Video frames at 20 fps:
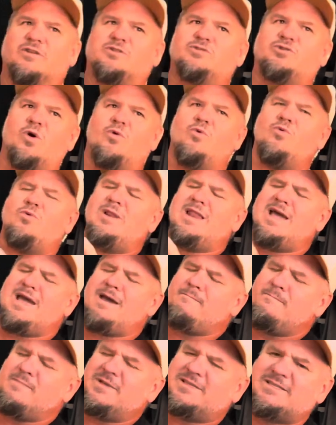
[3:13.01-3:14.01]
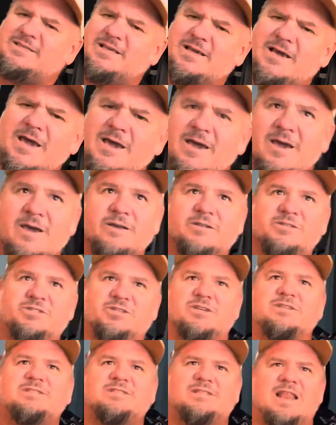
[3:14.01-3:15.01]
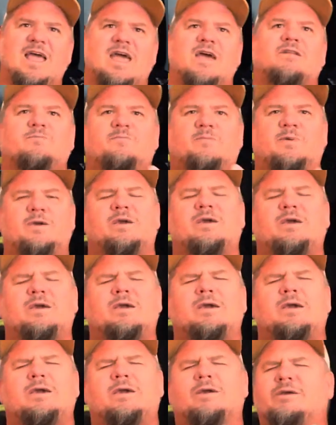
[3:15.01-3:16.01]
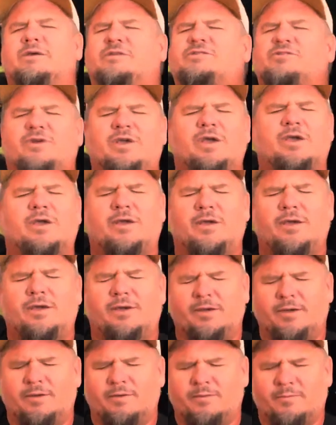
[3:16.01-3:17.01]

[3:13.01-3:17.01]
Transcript: Don't let me see, just let me dream.